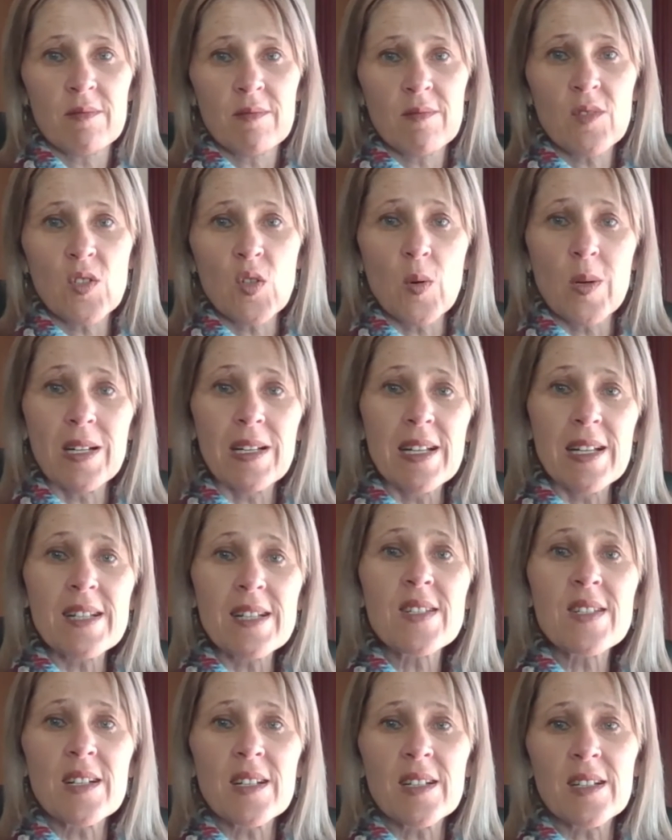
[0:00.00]
to a
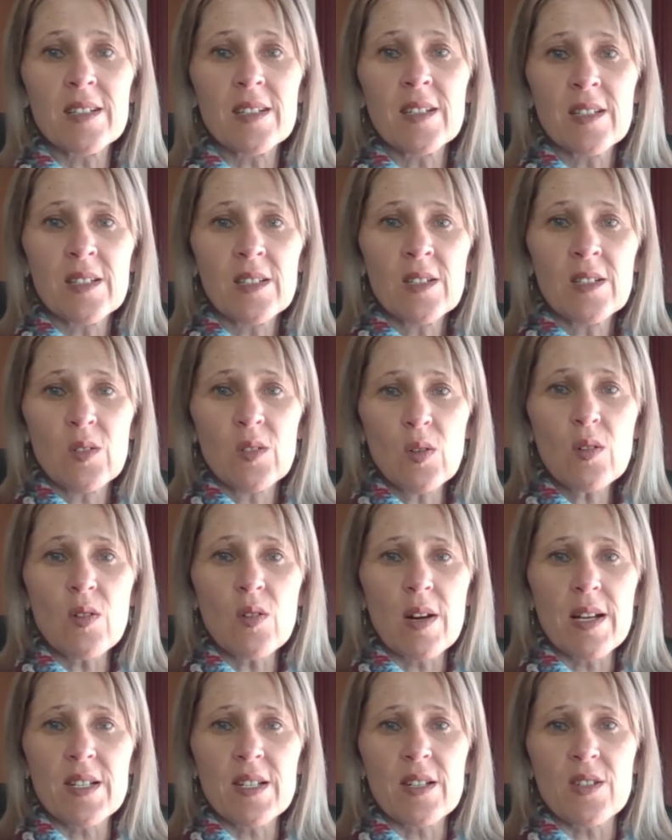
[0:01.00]
lesser or
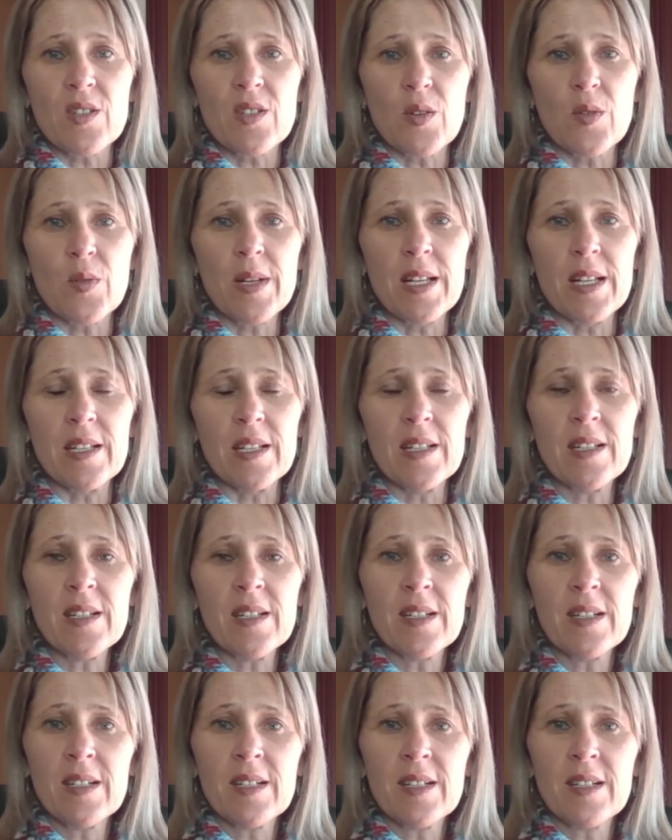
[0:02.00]
greater degree,
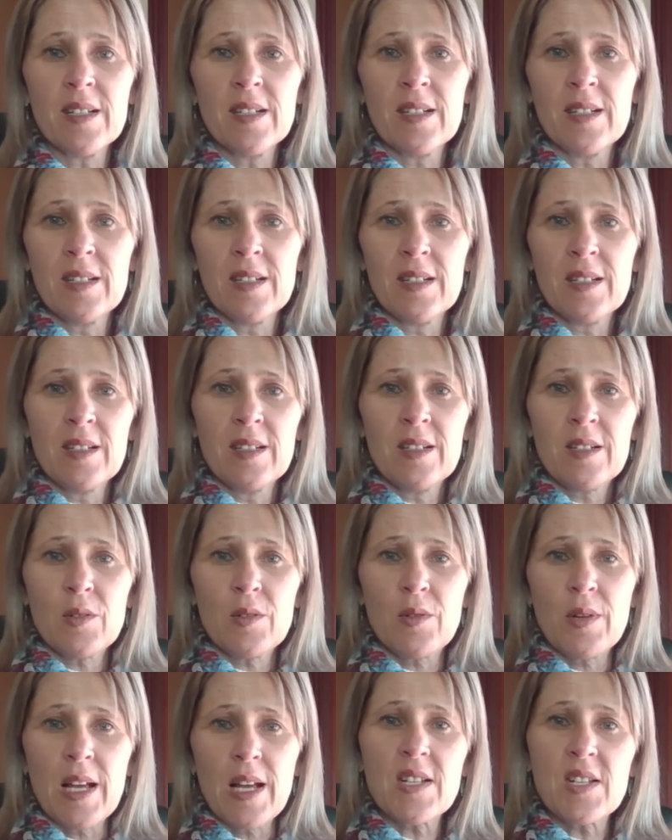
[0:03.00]

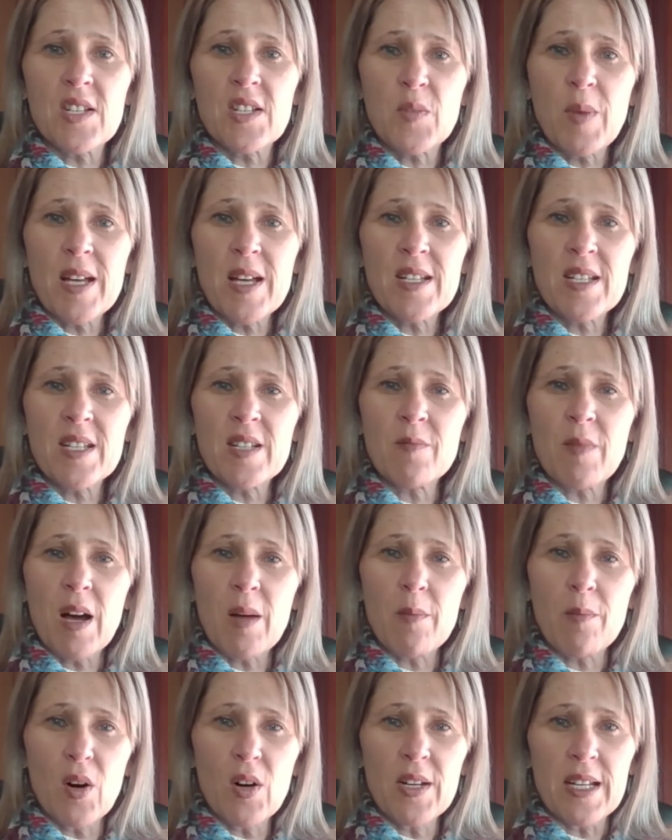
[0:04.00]
create a space in my
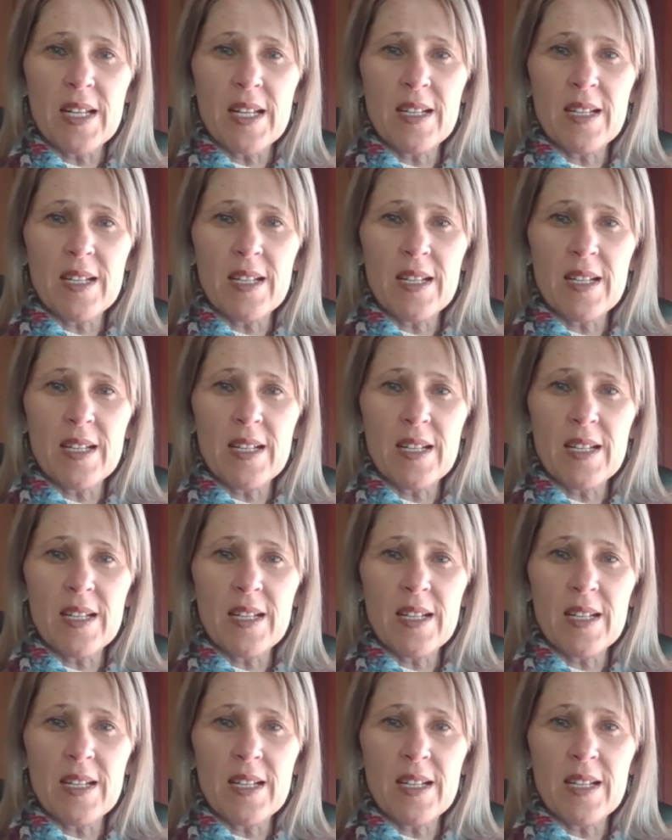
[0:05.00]
body